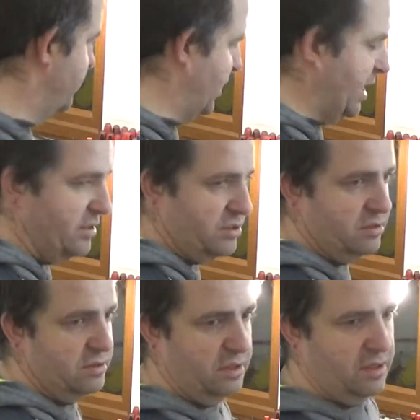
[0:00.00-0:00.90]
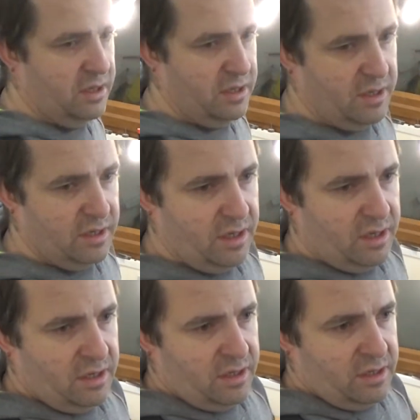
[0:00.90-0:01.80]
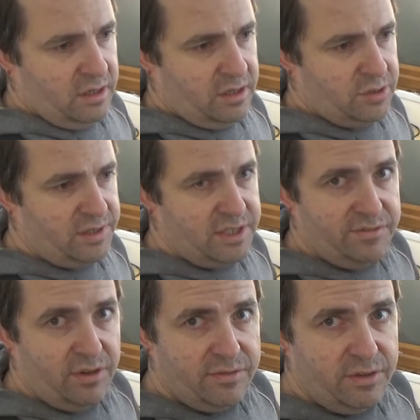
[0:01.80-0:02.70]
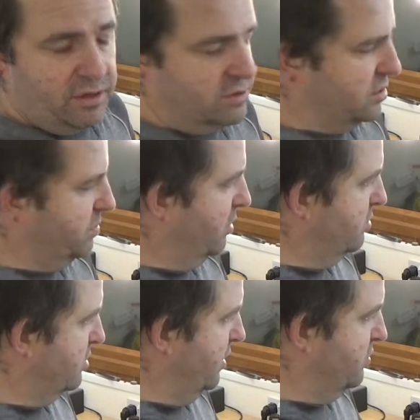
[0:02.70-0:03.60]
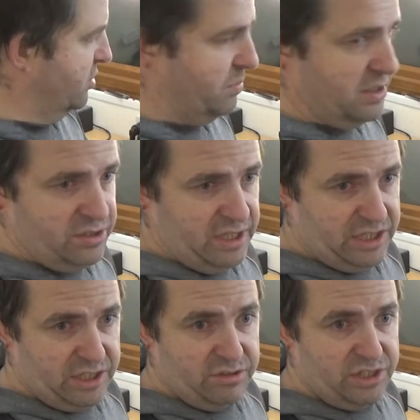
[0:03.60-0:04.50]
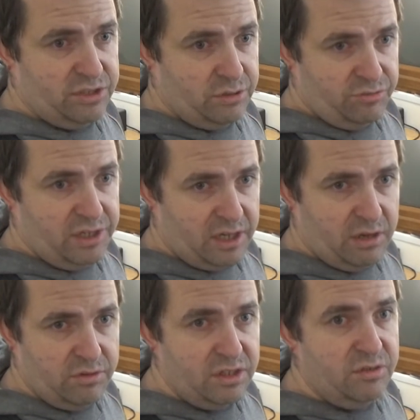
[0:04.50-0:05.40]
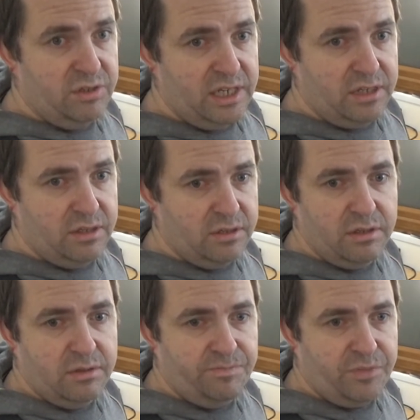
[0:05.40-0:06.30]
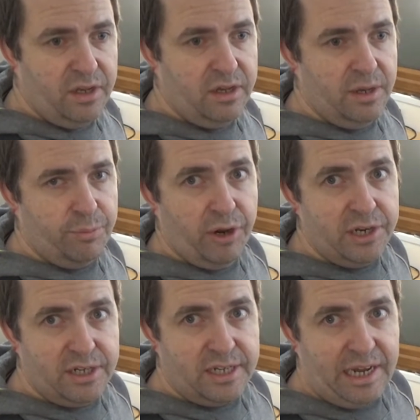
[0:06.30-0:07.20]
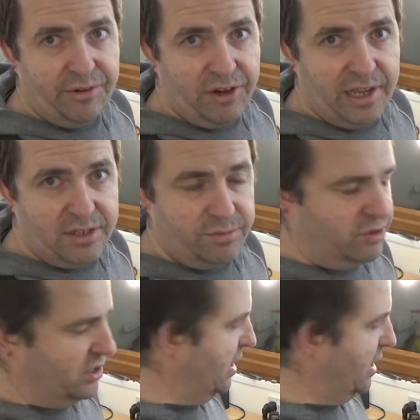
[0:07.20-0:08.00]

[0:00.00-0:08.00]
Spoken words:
the last 25 years I suppose have just been literally a digital readout, and you need a brain and a calculator to work it